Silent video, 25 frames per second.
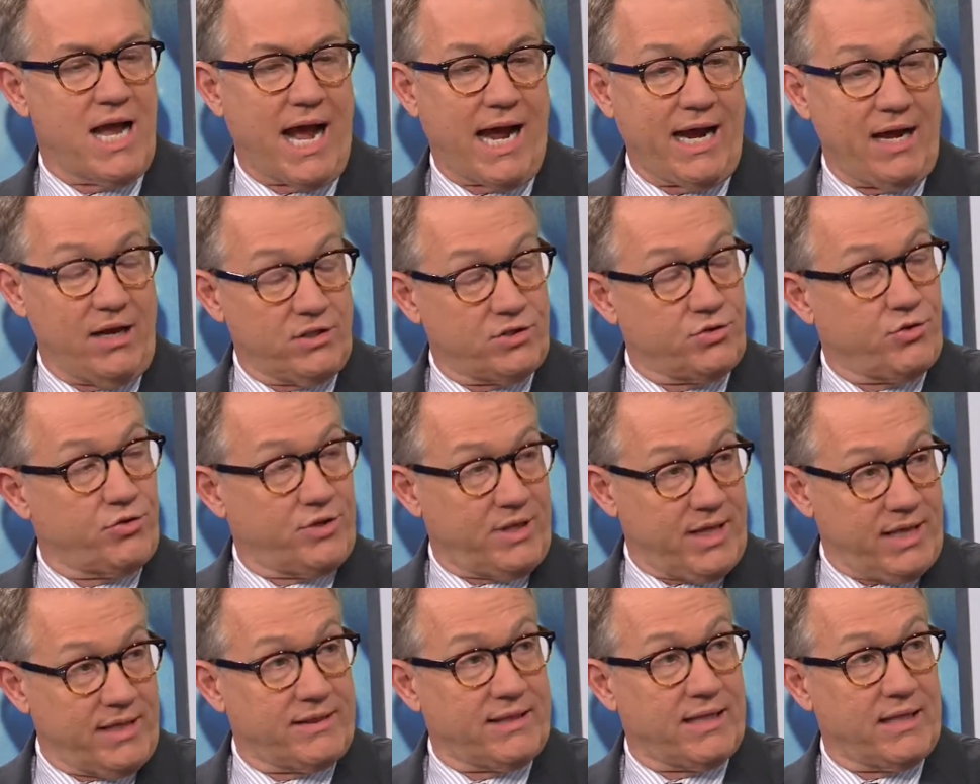I also
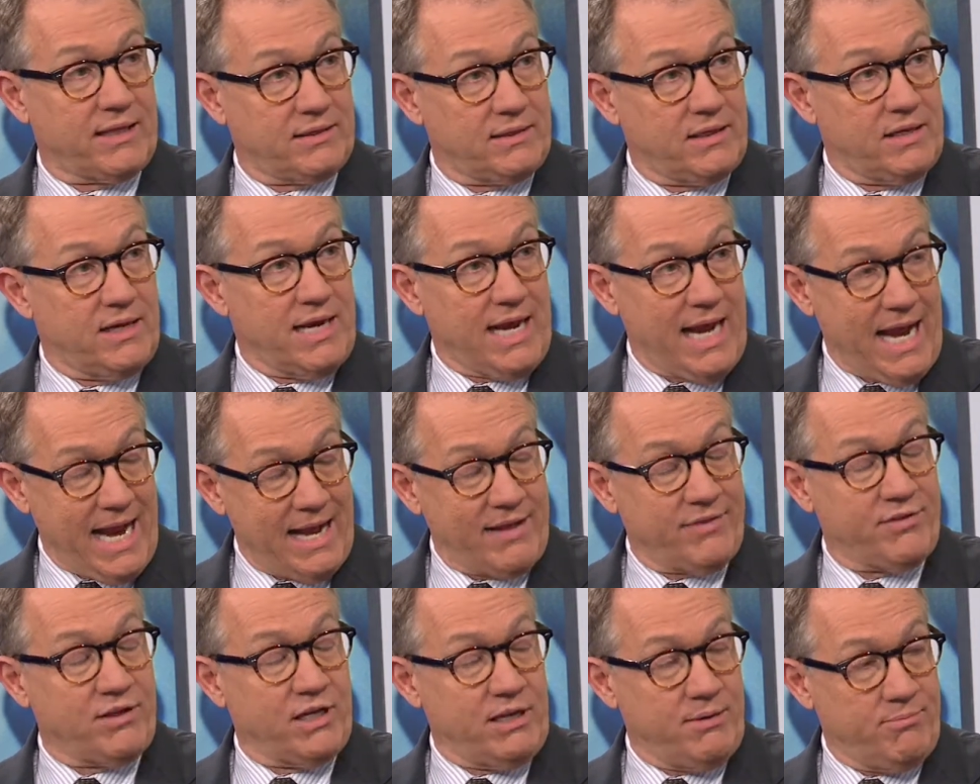think that
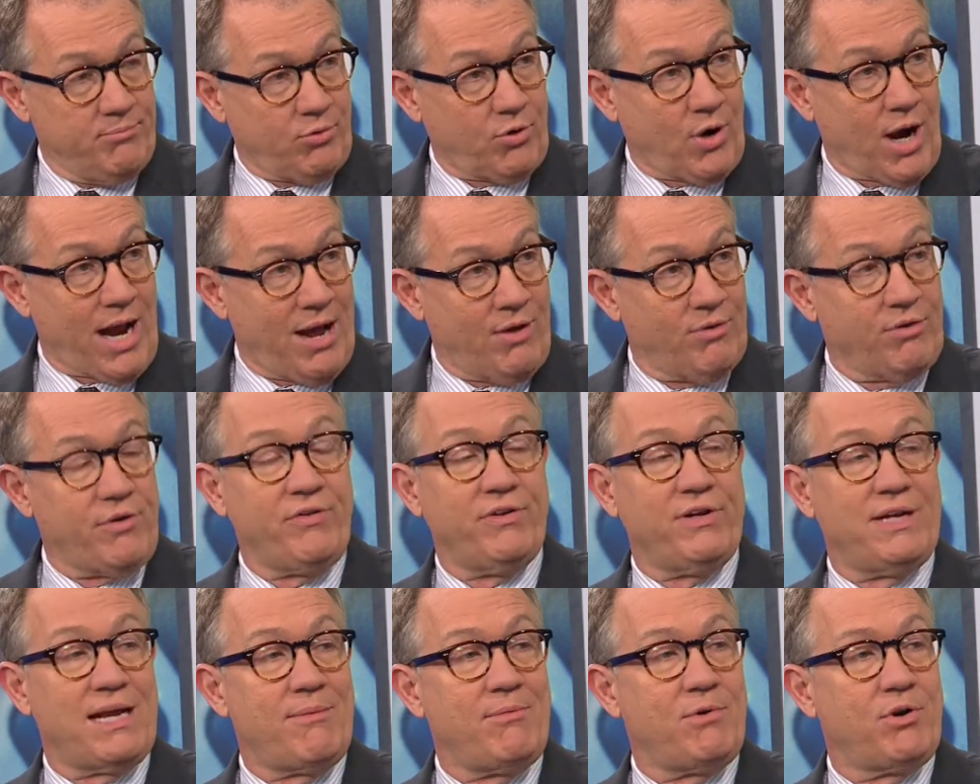Anthony Brown and
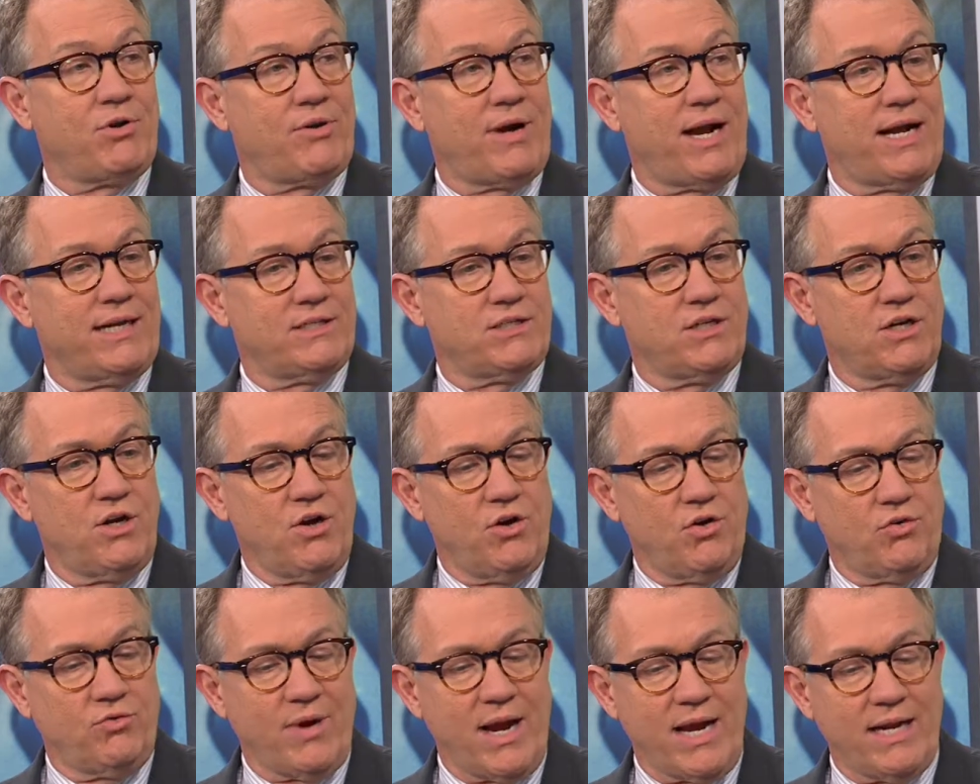the Democrats
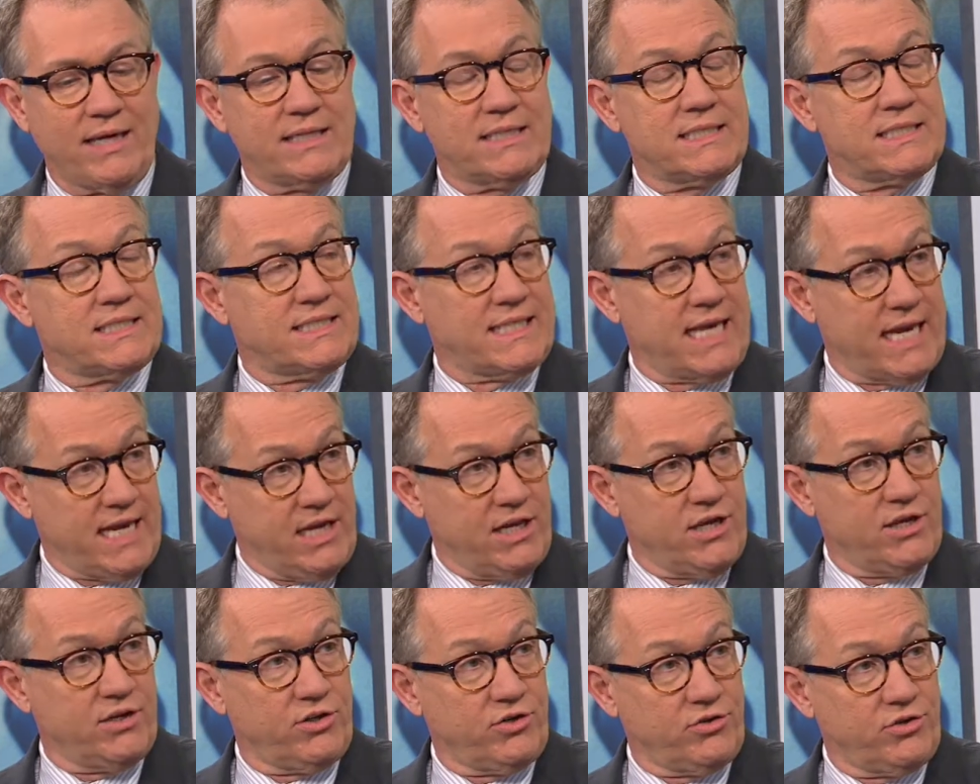ran a
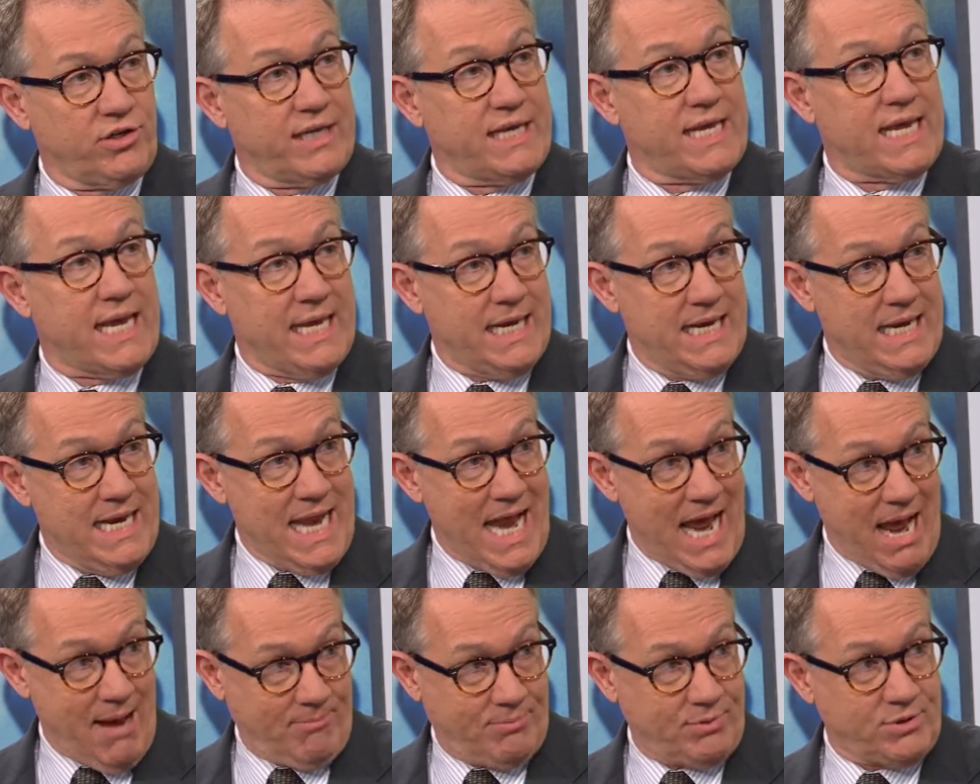singularly
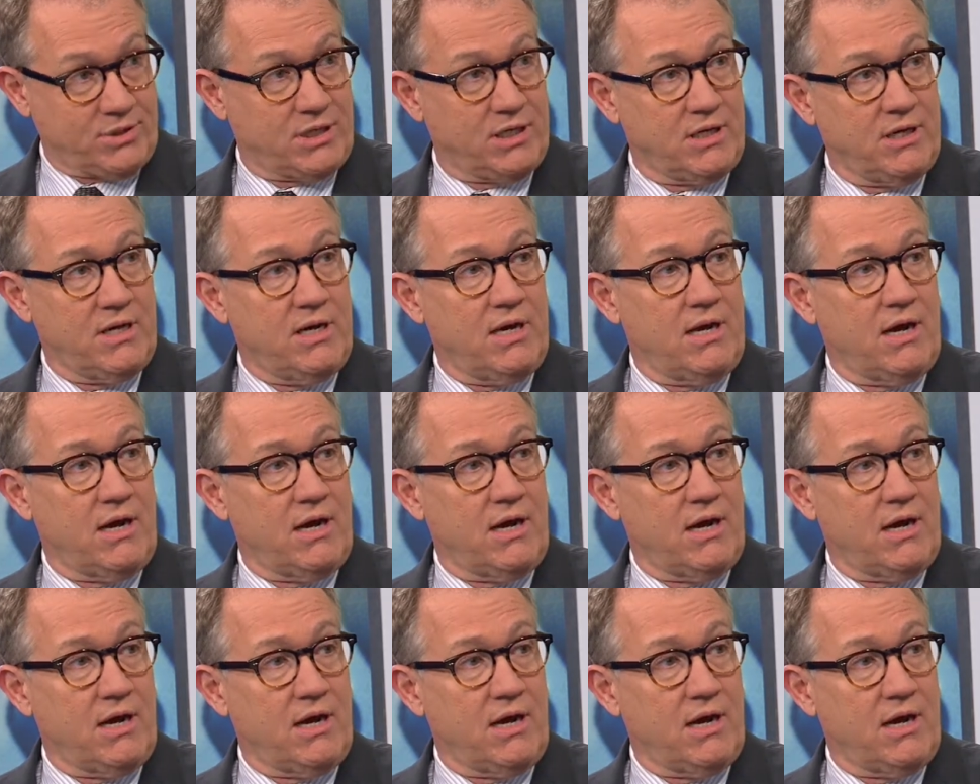inept